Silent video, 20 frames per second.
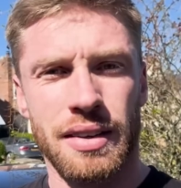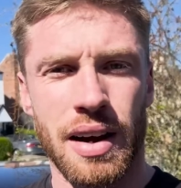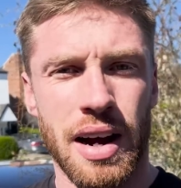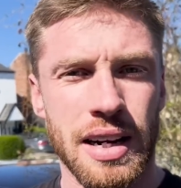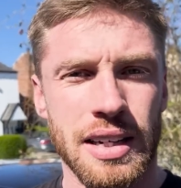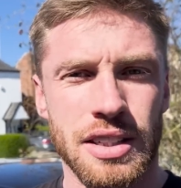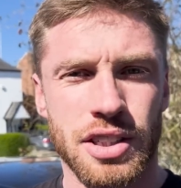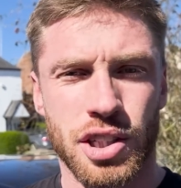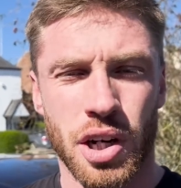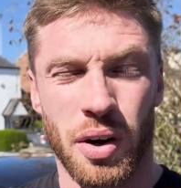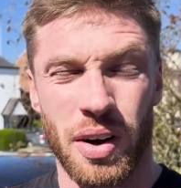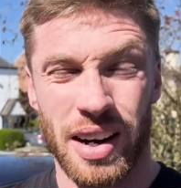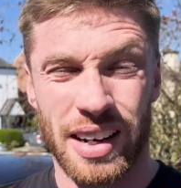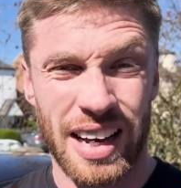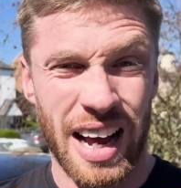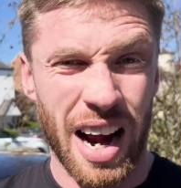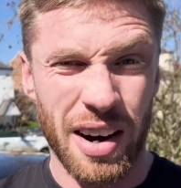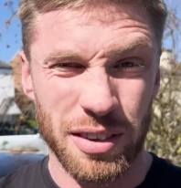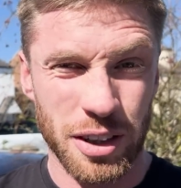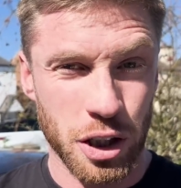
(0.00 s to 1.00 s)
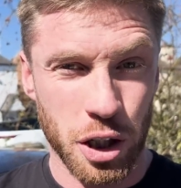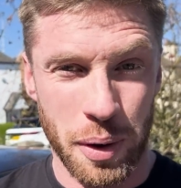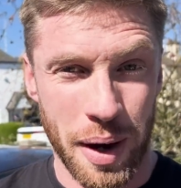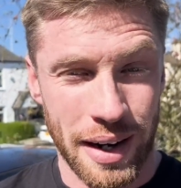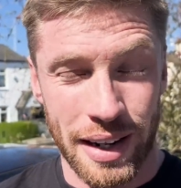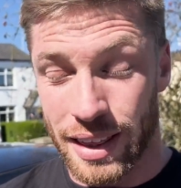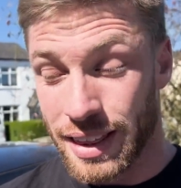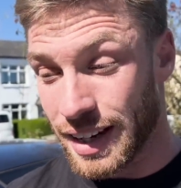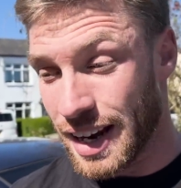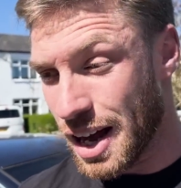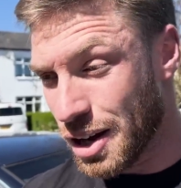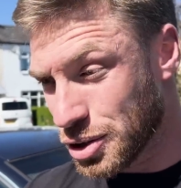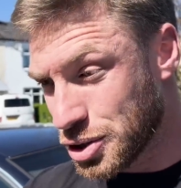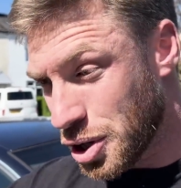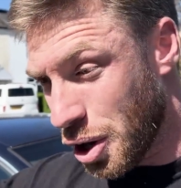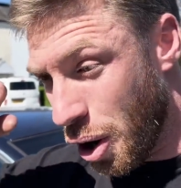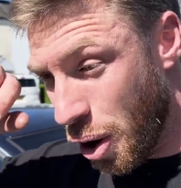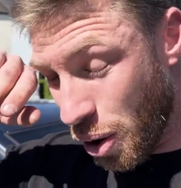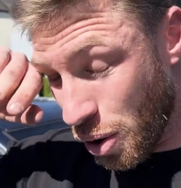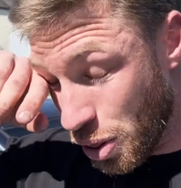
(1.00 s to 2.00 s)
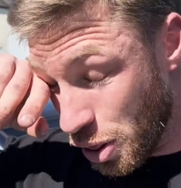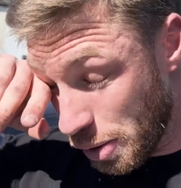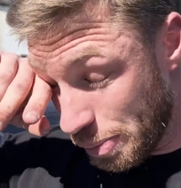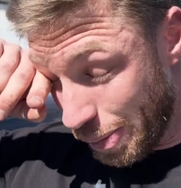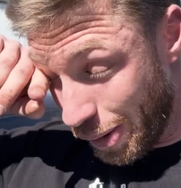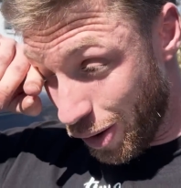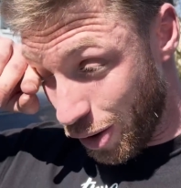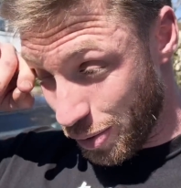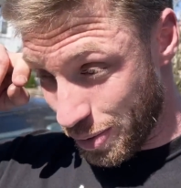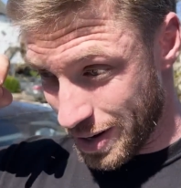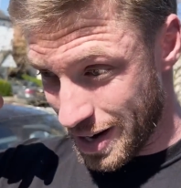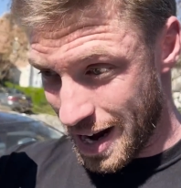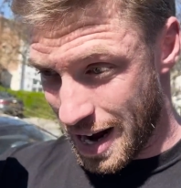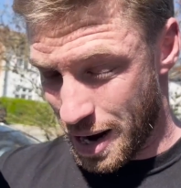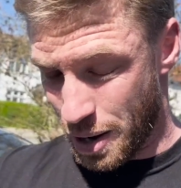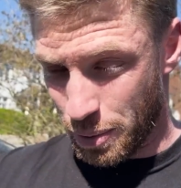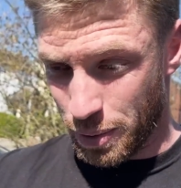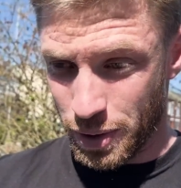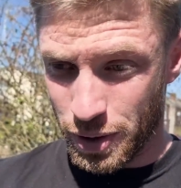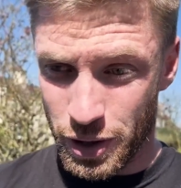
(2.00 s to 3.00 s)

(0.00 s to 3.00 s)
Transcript: Right, so I can't really do anything else on the Bora now.